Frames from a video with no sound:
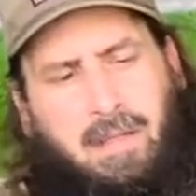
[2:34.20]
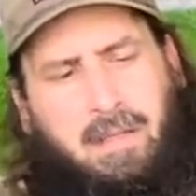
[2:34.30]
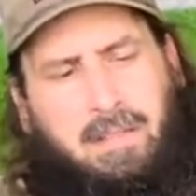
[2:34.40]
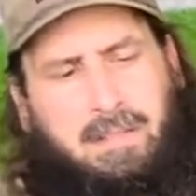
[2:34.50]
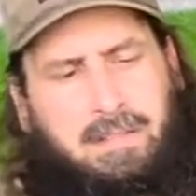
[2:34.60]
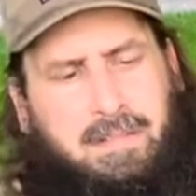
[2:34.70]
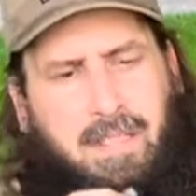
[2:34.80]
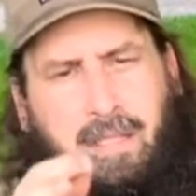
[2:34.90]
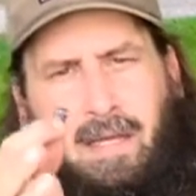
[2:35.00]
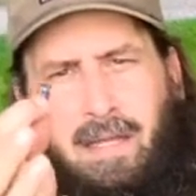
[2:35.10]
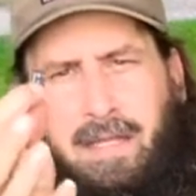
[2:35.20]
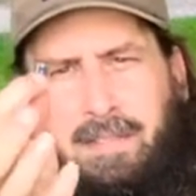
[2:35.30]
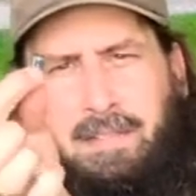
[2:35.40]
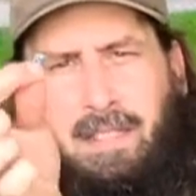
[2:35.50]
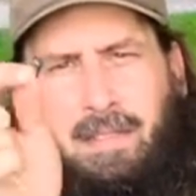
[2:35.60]
See that? I
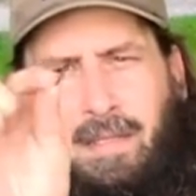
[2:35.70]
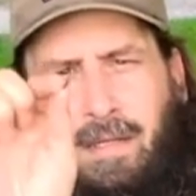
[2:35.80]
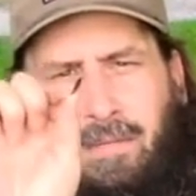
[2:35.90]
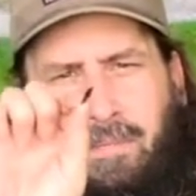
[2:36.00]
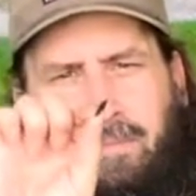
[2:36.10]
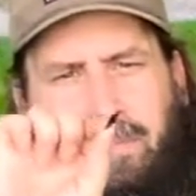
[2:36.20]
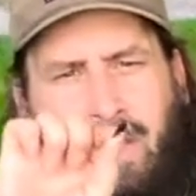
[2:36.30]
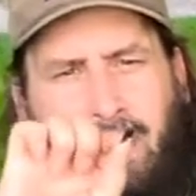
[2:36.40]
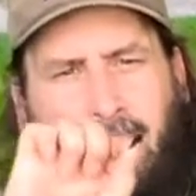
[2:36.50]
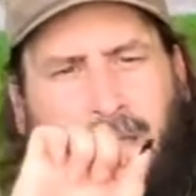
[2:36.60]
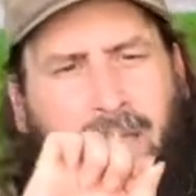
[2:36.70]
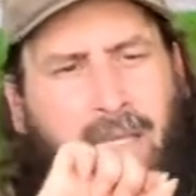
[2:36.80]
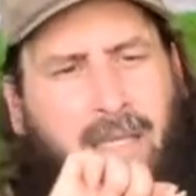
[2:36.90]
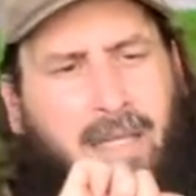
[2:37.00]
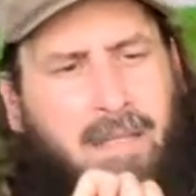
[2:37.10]
can take that out.
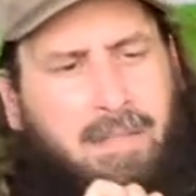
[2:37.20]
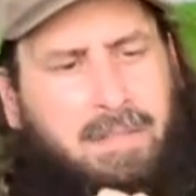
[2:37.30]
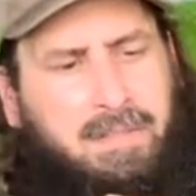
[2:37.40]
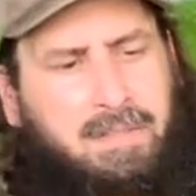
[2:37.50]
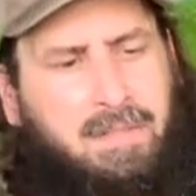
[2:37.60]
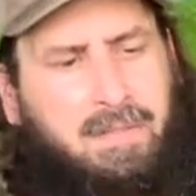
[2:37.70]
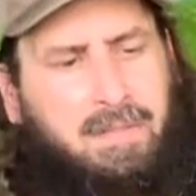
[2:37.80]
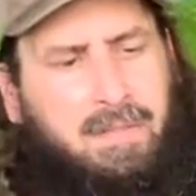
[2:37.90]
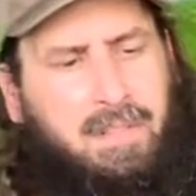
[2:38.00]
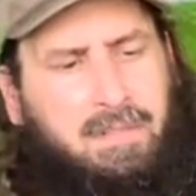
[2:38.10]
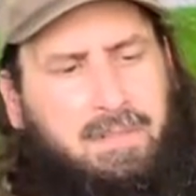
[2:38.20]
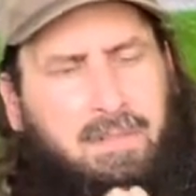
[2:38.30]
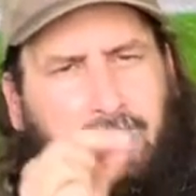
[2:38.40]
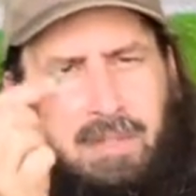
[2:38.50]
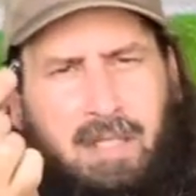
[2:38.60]
And this is a
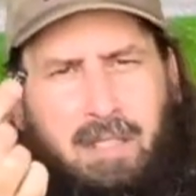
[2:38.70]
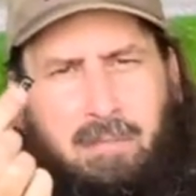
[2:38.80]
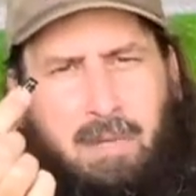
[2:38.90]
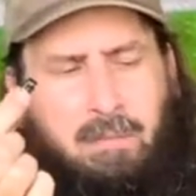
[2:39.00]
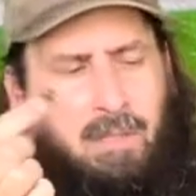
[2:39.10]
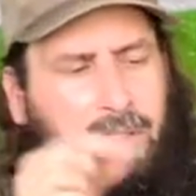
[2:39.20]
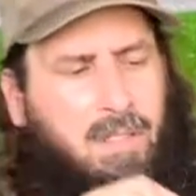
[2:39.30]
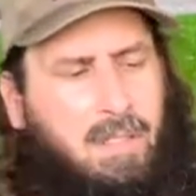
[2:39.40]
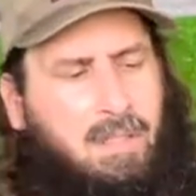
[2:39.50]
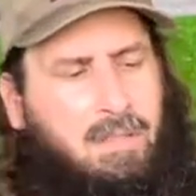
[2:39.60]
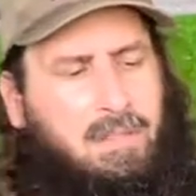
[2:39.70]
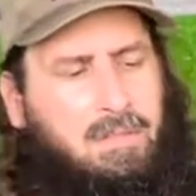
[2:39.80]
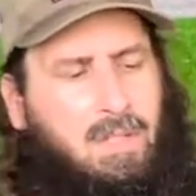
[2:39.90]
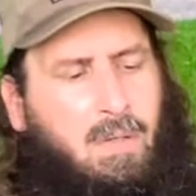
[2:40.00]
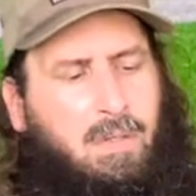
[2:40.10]
32 gig memory card that's
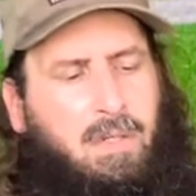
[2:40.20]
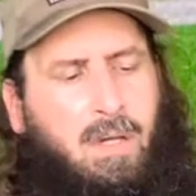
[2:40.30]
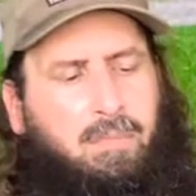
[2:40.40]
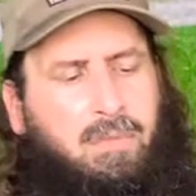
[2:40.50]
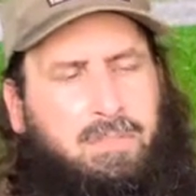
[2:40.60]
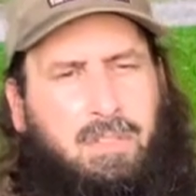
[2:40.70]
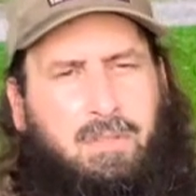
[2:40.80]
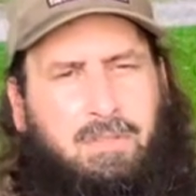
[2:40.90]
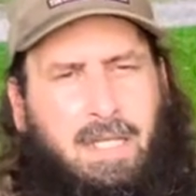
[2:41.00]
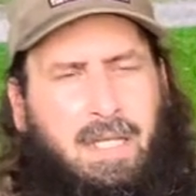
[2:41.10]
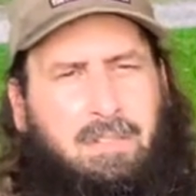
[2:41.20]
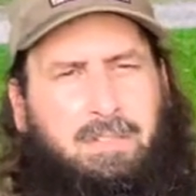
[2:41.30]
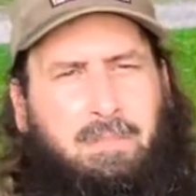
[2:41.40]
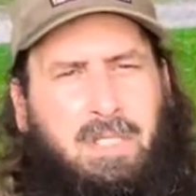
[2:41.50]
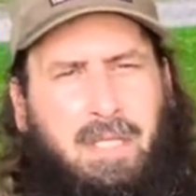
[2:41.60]
loaded up with tunes. I got
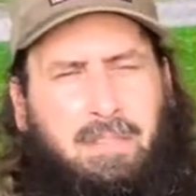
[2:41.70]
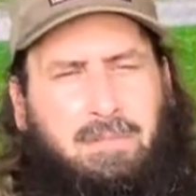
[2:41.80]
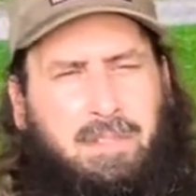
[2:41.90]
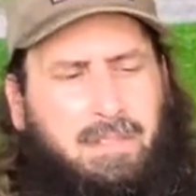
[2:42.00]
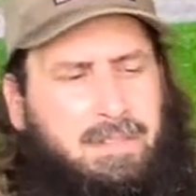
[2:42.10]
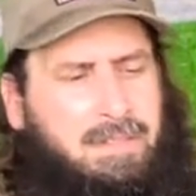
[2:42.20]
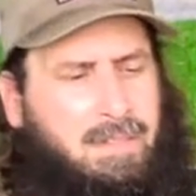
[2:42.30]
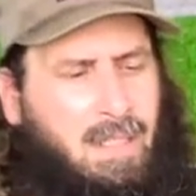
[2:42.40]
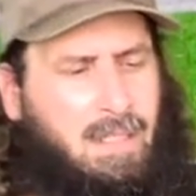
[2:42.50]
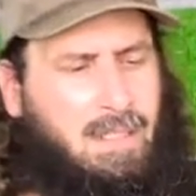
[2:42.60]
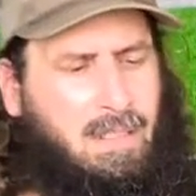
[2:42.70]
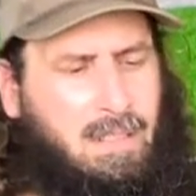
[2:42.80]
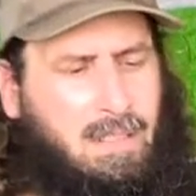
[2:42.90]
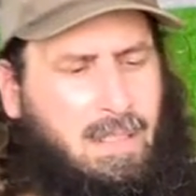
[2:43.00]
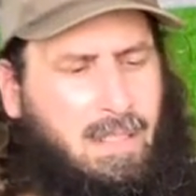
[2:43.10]
Jimi Hendrix,
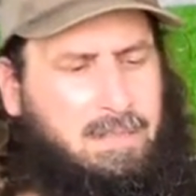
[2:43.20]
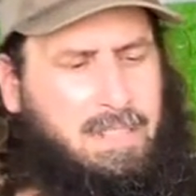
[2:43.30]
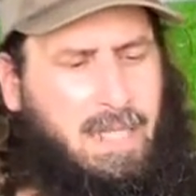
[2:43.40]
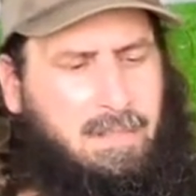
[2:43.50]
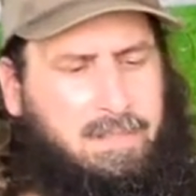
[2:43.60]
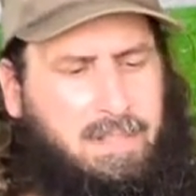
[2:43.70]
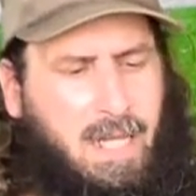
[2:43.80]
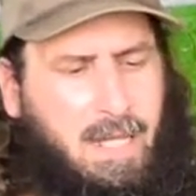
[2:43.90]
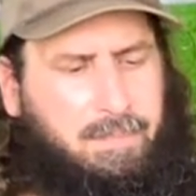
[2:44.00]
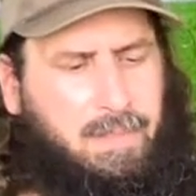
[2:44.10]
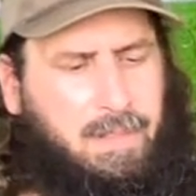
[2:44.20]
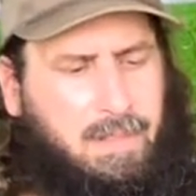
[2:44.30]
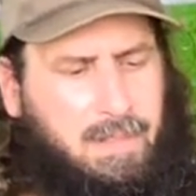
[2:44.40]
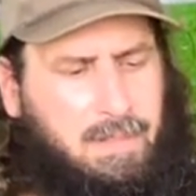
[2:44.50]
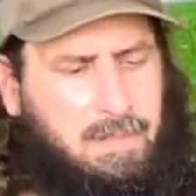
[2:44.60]
Janis
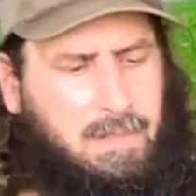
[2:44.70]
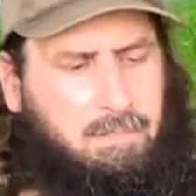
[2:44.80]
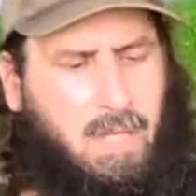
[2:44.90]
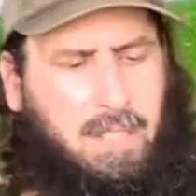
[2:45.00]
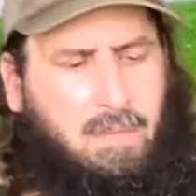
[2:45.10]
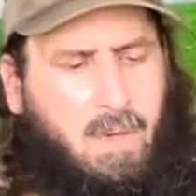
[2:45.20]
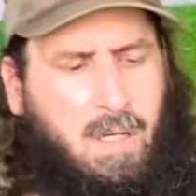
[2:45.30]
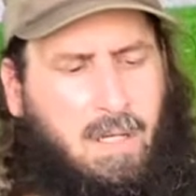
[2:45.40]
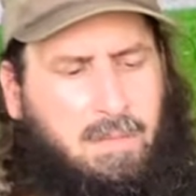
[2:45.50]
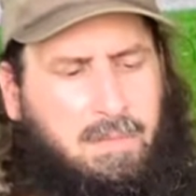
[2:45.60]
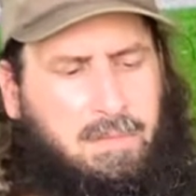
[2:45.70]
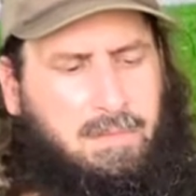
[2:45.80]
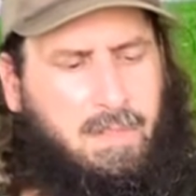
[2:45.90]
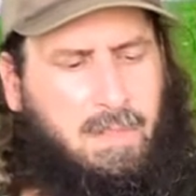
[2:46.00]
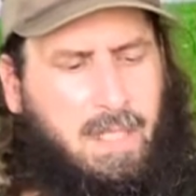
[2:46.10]
Joplin, Muddy
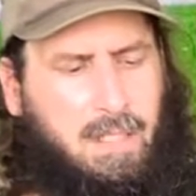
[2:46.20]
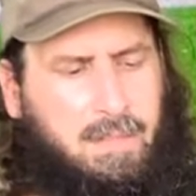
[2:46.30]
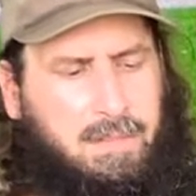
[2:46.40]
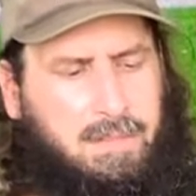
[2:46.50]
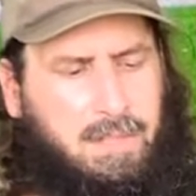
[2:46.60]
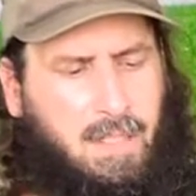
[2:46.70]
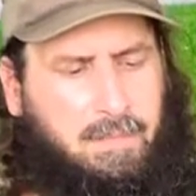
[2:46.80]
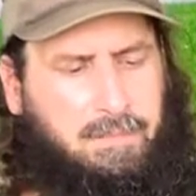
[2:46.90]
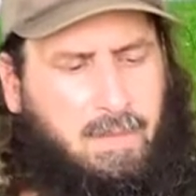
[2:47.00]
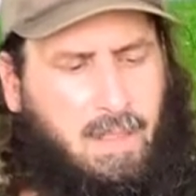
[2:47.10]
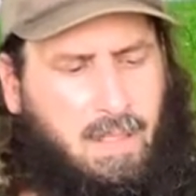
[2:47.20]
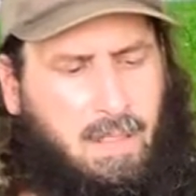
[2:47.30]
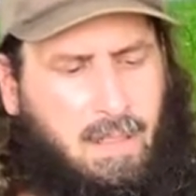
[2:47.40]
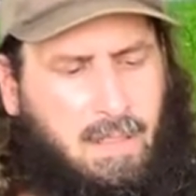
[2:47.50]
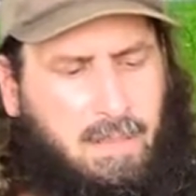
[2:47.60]
Waters, all kind of good stuff.
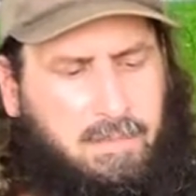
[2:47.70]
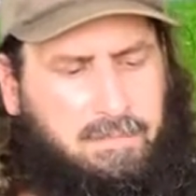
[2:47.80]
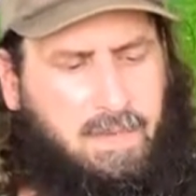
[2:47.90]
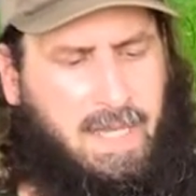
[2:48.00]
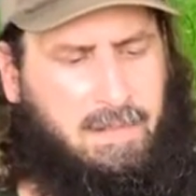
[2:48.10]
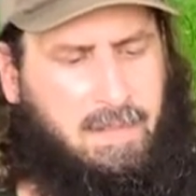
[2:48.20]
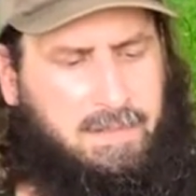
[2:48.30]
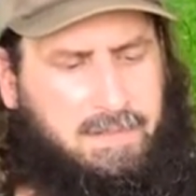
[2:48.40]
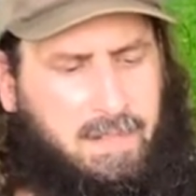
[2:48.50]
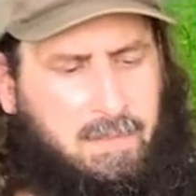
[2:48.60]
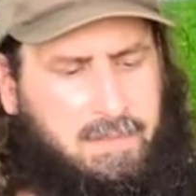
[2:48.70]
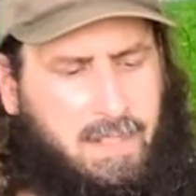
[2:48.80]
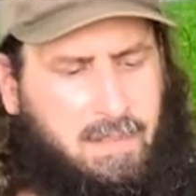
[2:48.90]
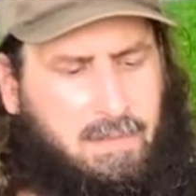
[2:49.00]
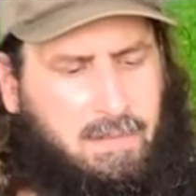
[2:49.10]
In fact, let's see what's
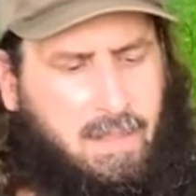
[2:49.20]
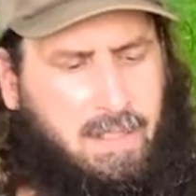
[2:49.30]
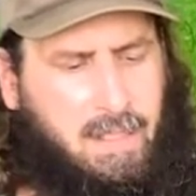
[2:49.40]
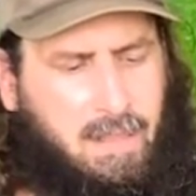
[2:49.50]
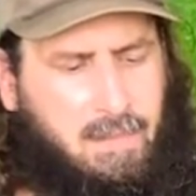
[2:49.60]
on here right now.